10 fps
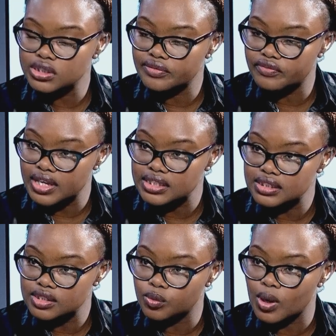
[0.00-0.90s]

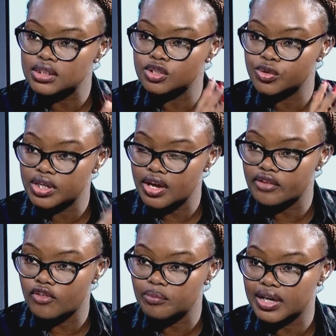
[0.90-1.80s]
investors wanted to hear
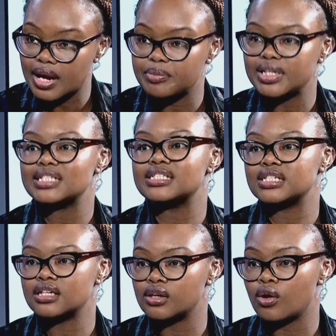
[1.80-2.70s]
from the company's
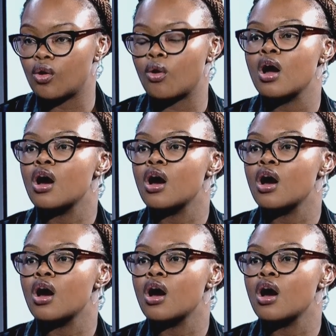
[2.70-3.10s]
CEO